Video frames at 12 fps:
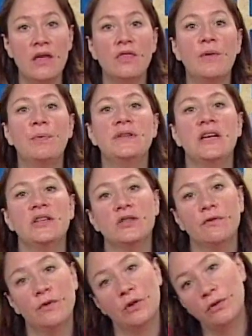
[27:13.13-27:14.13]
the
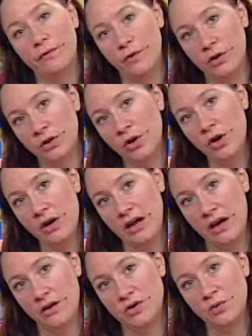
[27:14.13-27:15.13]
potential for
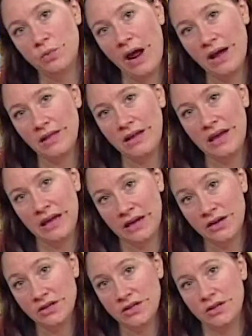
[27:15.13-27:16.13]
learning directly
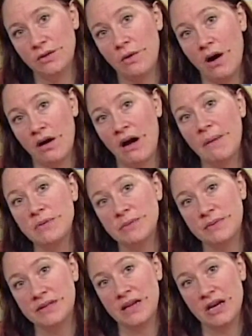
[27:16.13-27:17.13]
into our
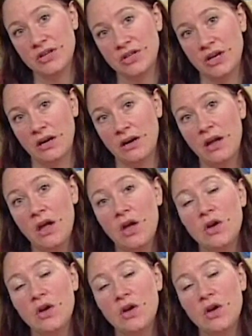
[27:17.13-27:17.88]
optimization